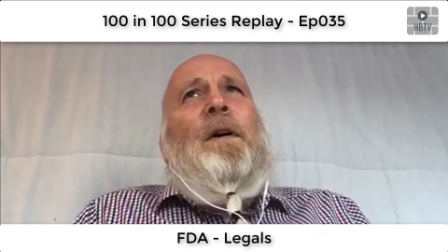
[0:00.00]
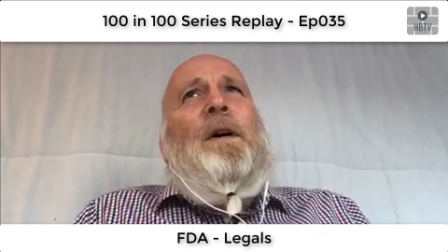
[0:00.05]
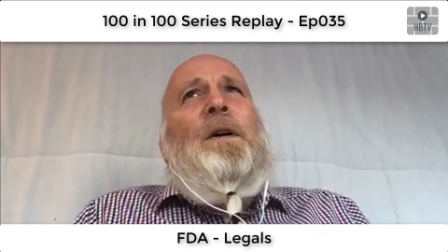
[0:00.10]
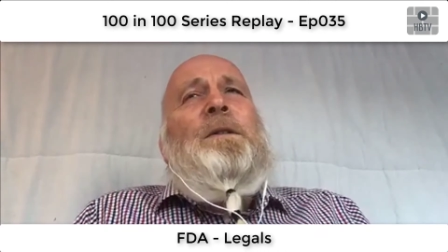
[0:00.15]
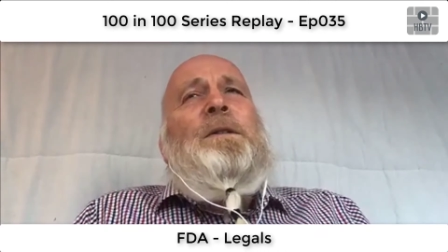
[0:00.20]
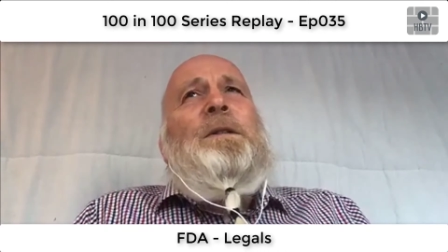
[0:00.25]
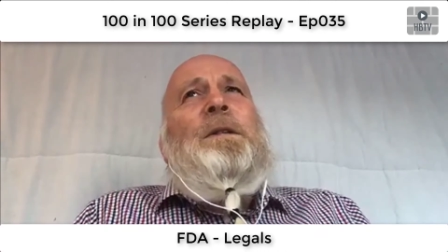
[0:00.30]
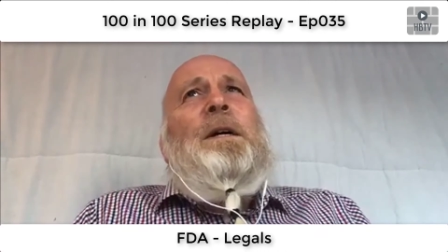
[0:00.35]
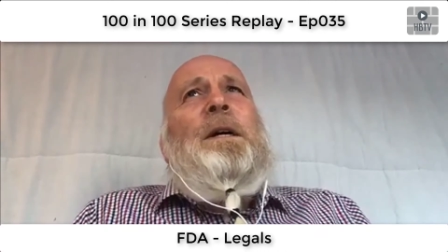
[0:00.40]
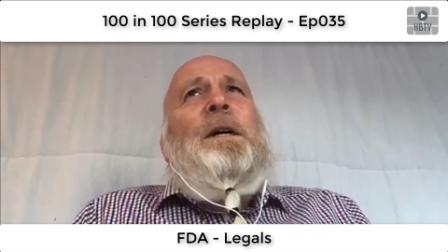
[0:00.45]

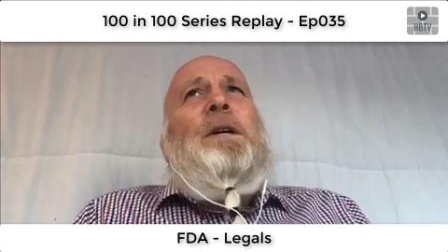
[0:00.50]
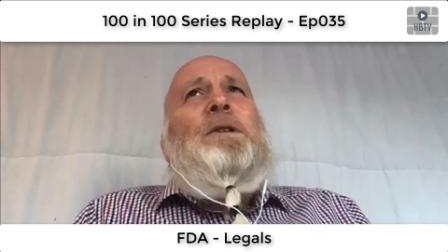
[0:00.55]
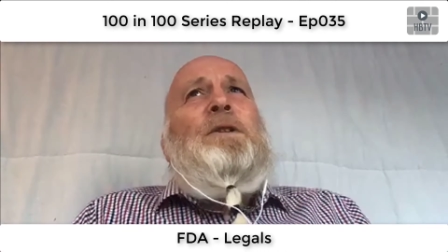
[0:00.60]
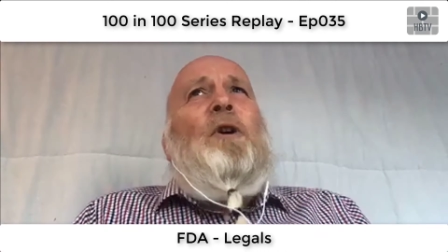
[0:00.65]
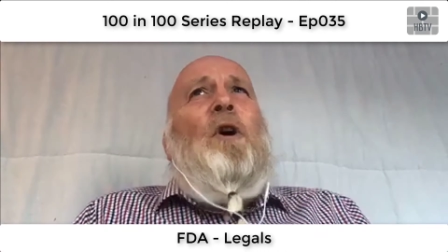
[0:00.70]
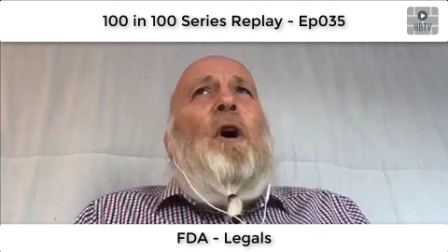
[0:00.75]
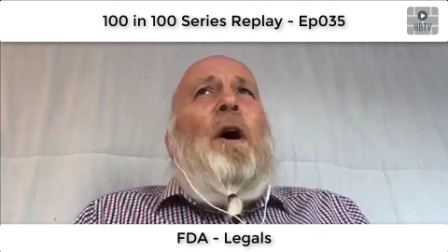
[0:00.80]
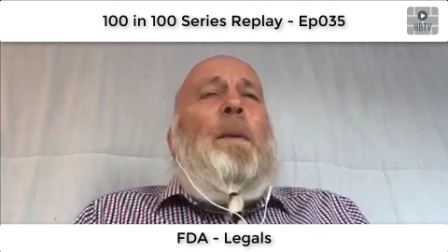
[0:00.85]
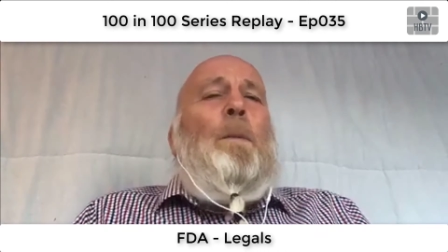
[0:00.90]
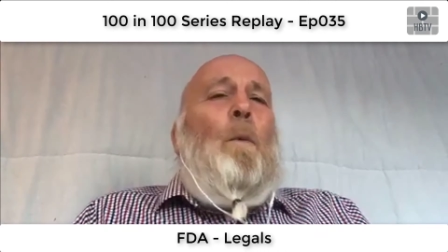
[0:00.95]
first
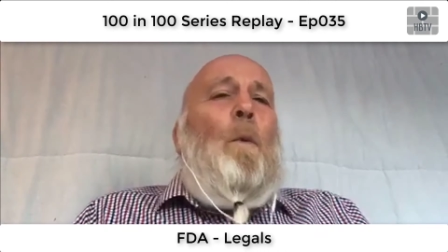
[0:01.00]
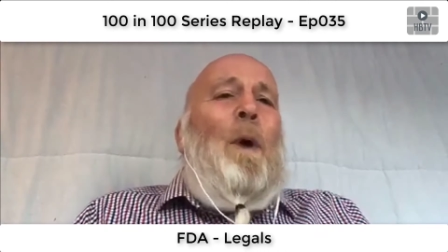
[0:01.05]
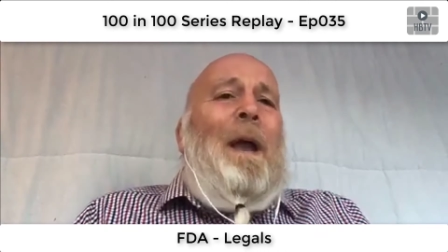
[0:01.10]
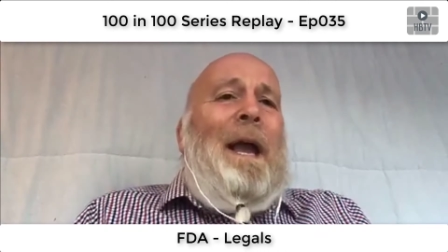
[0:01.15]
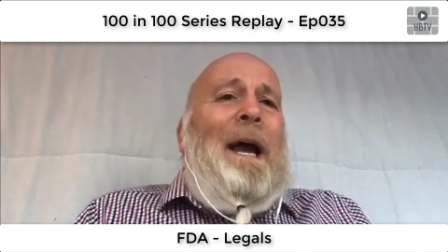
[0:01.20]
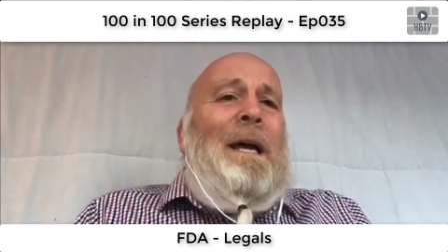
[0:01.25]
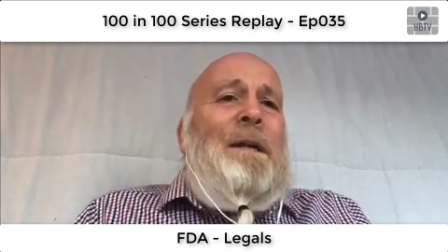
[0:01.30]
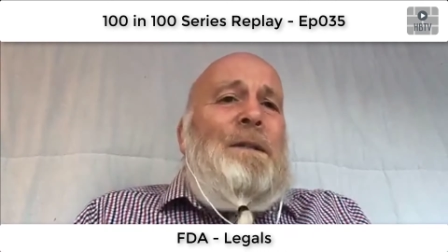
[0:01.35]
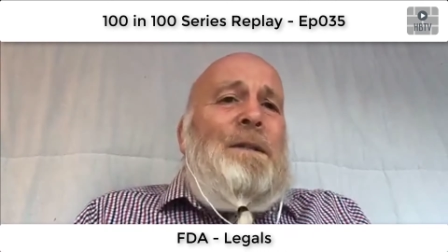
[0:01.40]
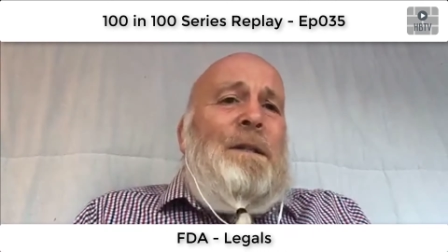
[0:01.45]
time
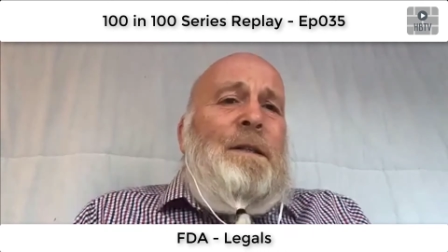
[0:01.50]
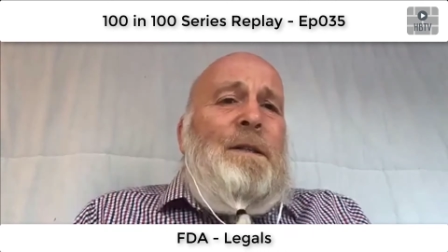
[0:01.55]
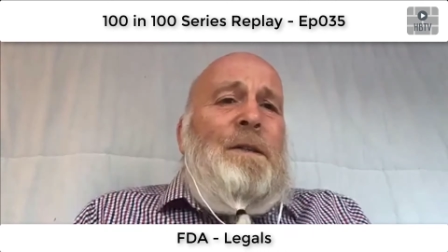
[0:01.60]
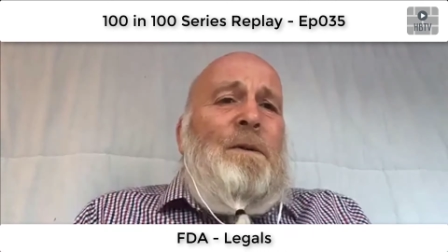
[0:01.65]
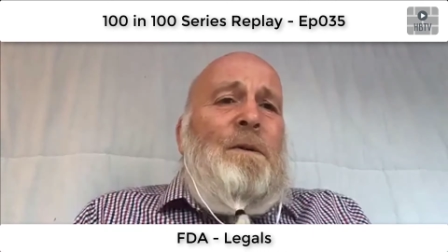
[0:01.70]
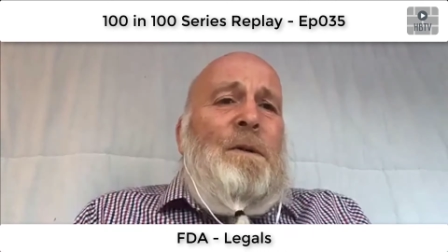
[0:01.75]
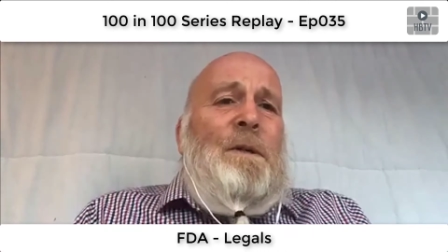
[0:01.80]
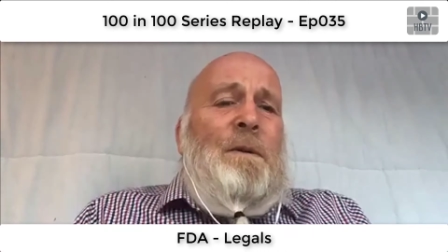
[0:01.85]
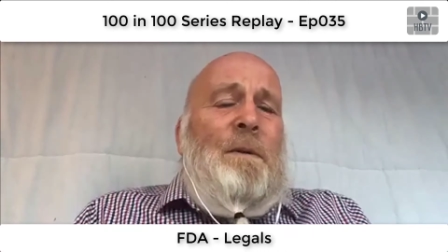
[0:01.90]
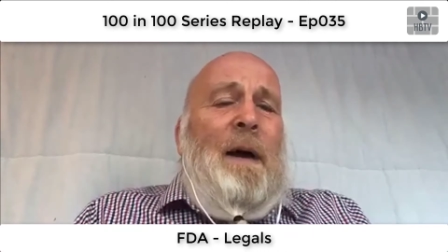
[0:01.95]
we actually
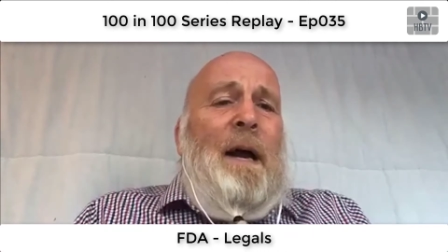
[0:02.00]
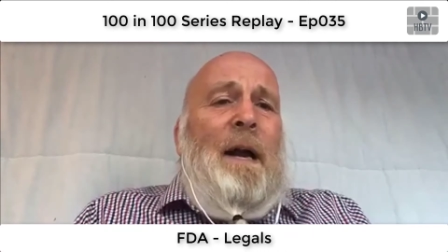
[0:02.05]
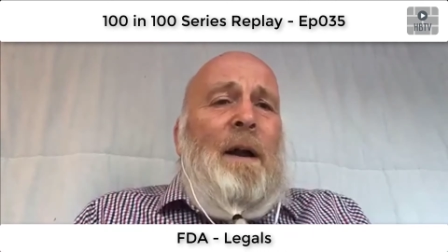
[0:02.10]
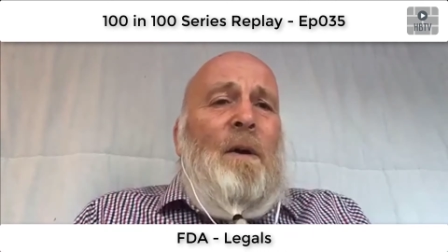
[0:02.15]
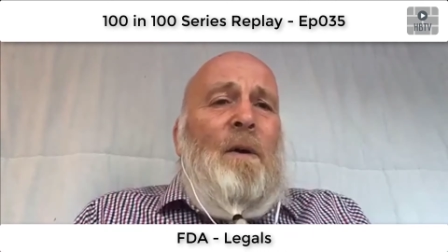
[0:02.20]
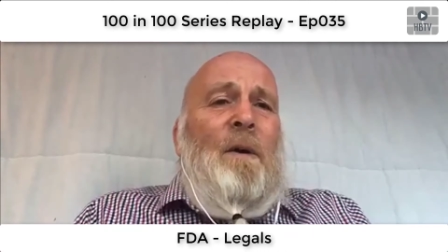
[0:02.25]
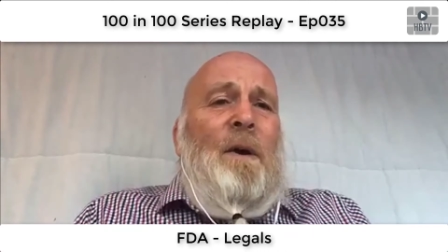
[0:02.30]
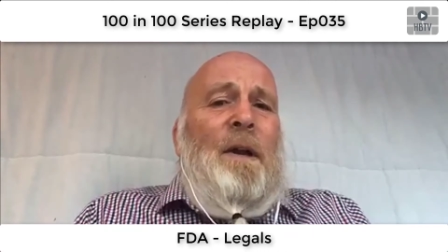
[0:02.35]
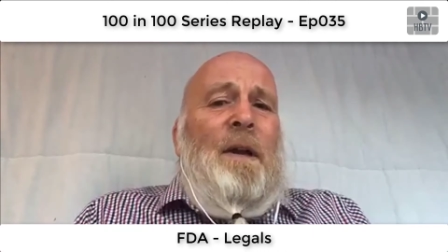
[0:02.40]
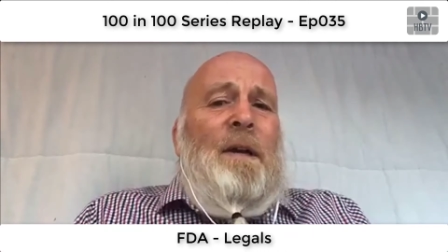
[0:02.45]
talk to our
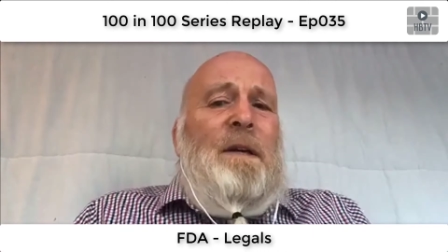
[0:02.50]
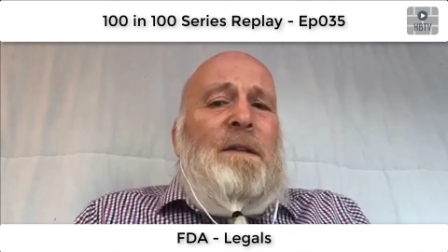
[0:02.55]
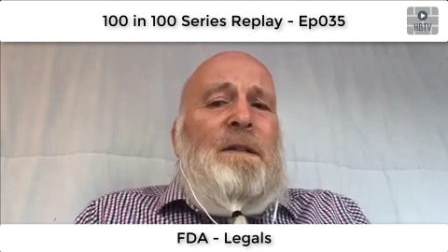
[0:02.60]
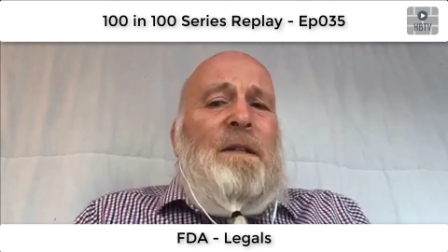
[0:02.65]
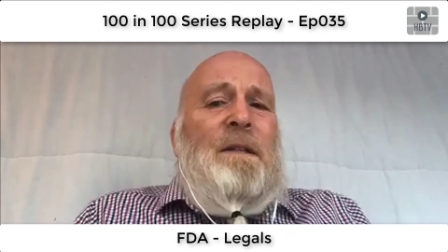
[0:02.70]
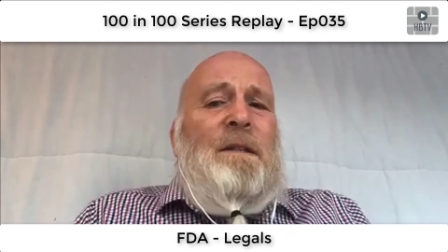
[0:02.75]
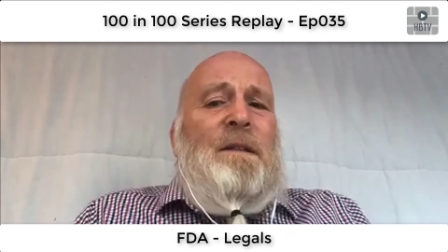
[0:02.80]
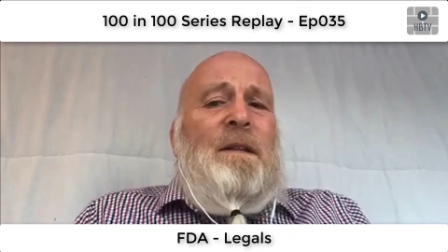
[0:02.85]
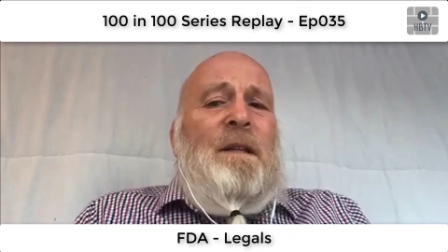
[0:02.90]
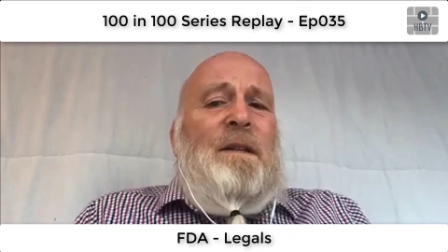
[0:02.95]
lawyers
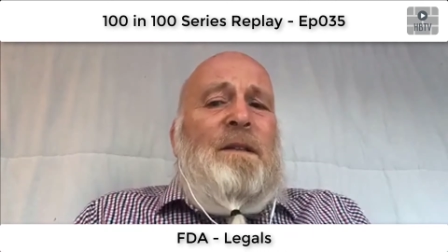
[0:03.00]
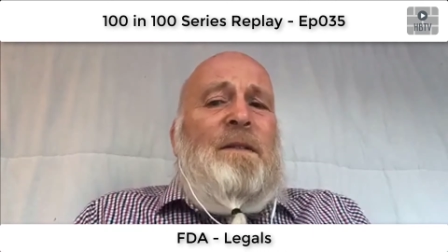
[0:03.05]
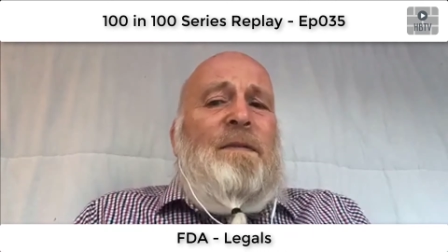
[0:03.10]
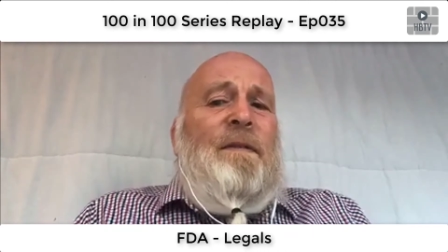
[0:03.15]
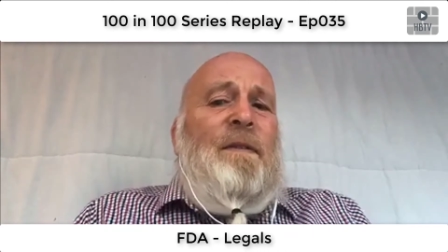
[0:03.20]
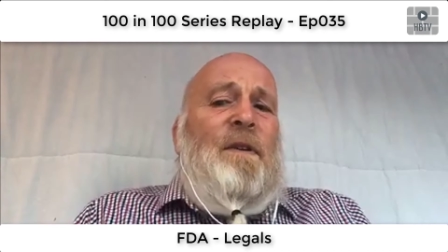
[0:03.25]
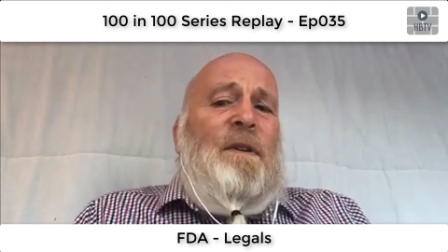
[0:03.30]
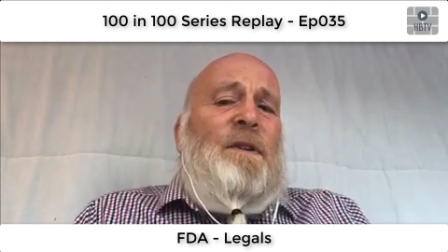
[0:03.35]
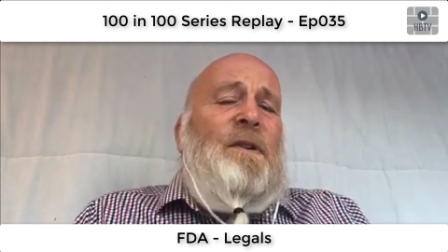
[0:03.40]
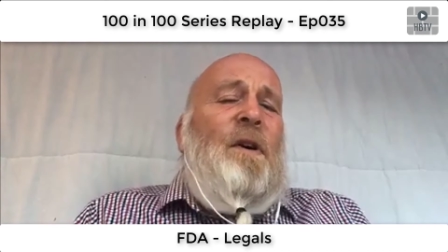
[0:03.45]
is
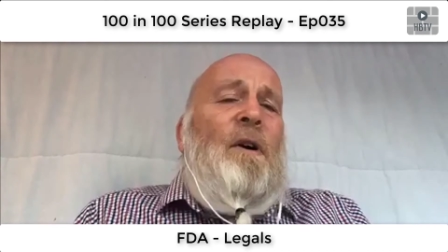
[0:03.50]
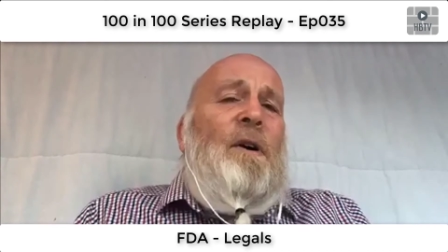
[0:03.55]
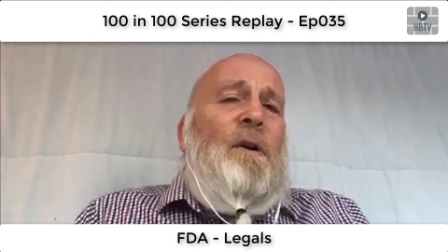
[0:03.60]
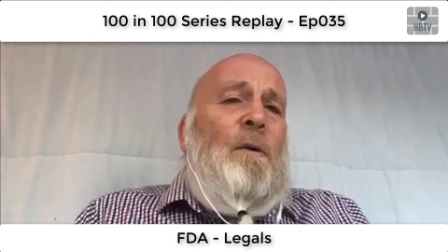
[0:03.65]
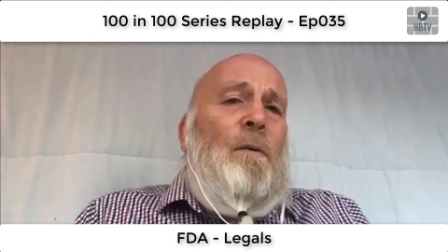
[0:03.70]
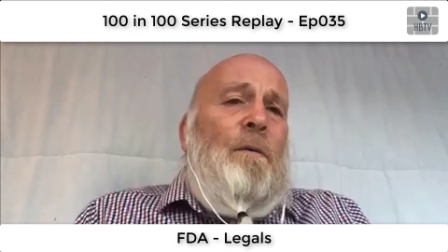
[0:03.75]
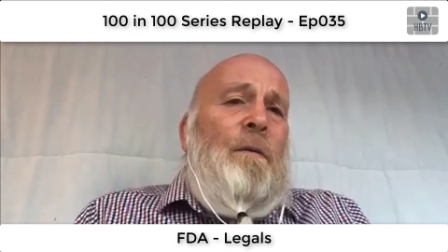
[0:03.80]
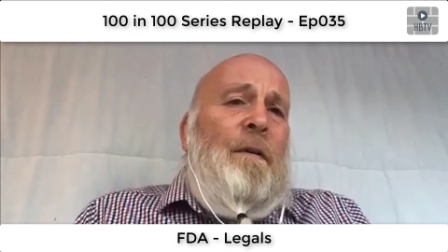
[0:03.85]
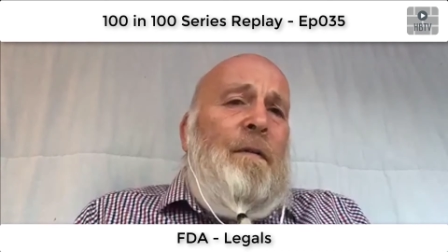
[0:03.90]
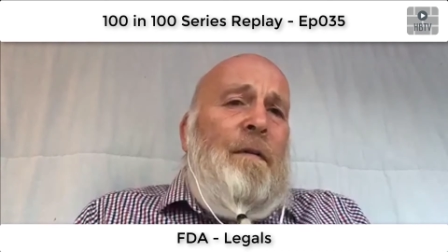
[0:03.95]
for a
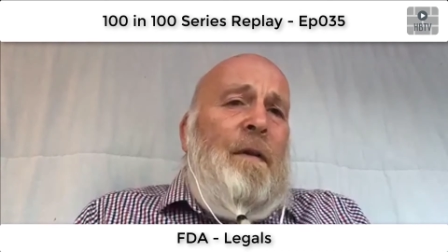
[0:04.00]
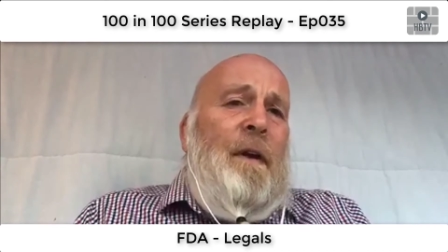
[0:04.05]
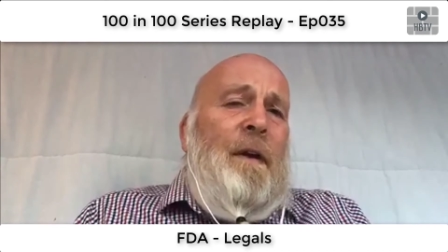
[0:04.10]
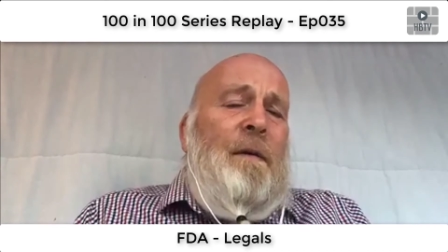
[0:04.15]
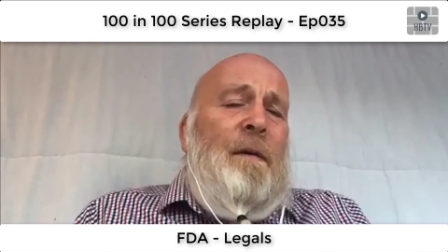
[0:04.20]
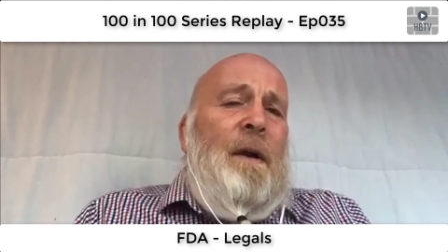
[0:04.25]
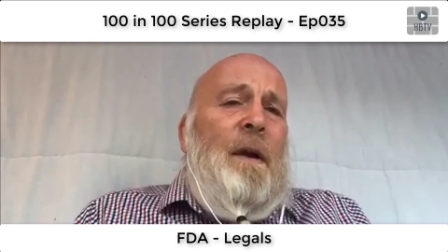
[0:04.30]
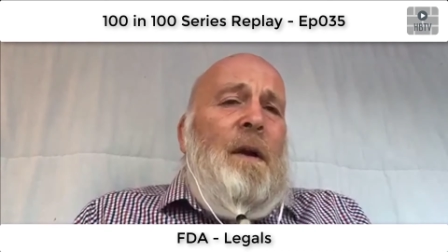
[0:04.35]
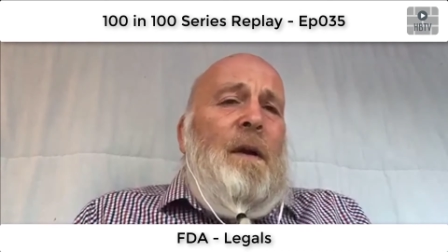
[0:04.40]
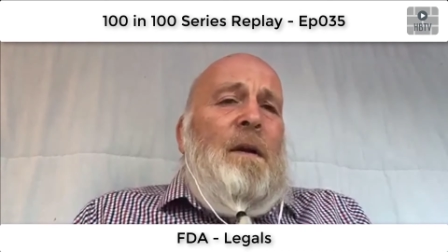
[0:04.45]
title review.